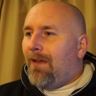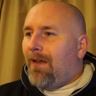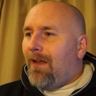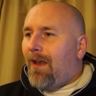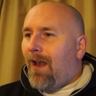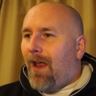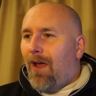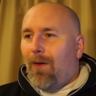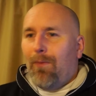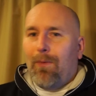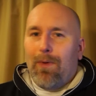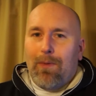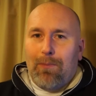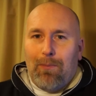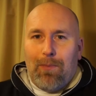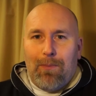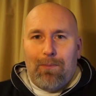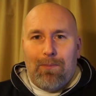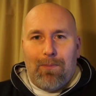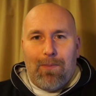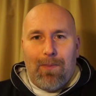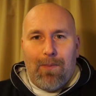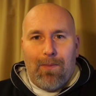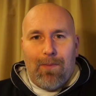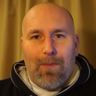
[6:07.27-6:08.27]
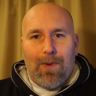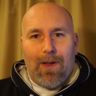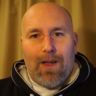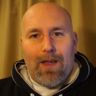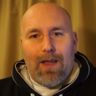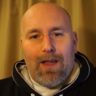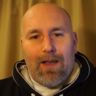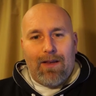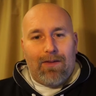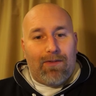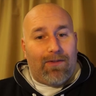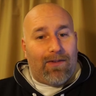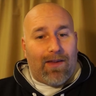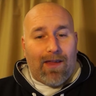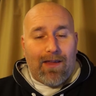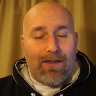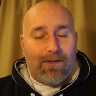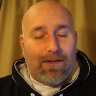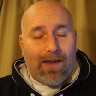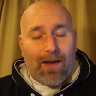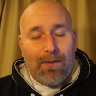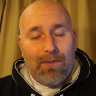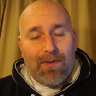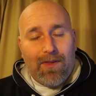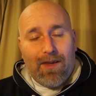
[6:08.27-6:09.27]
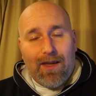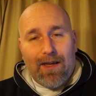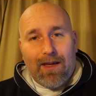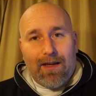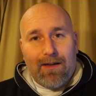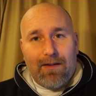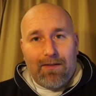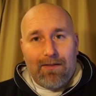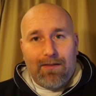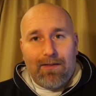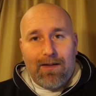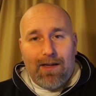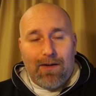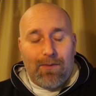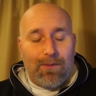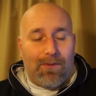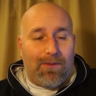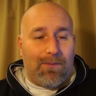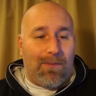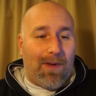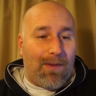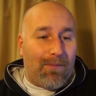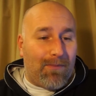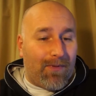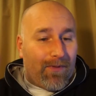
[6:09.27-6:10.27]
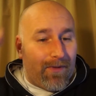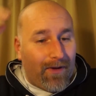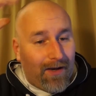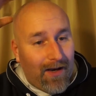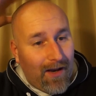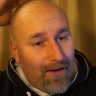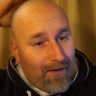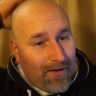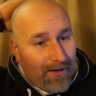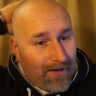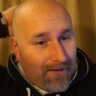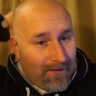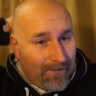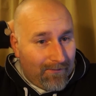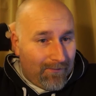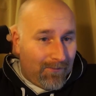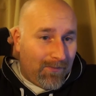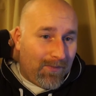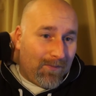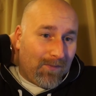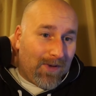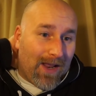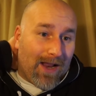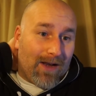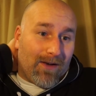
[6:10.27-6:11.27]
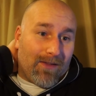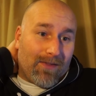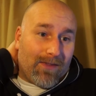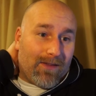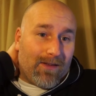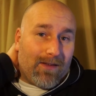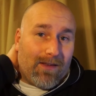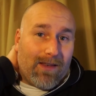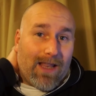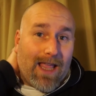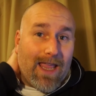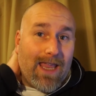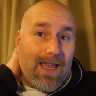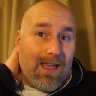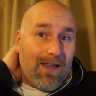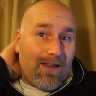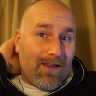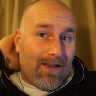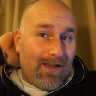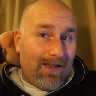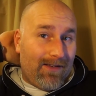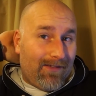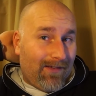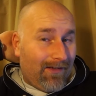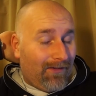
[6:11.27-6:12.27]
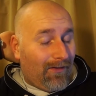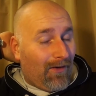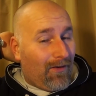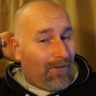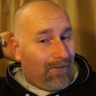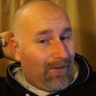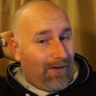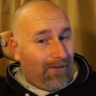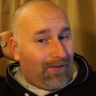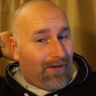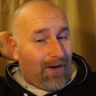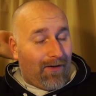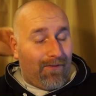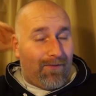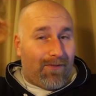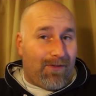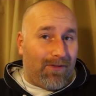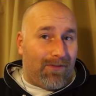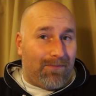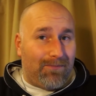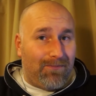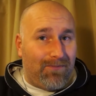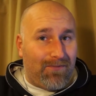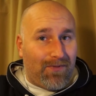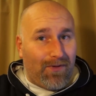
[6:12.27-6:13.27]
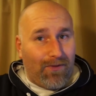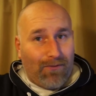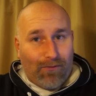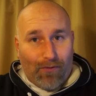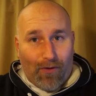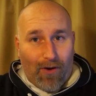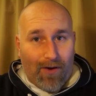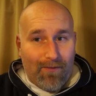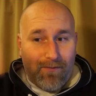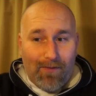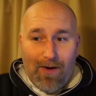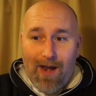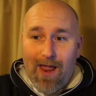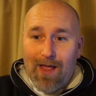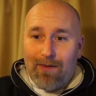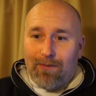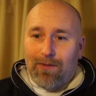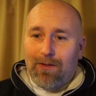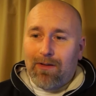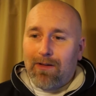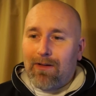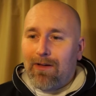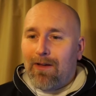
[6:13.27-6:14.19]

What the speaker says: You know, same thing. He was a member of the cut and down at the lake, and he says, "Oh, let's go for a drive around.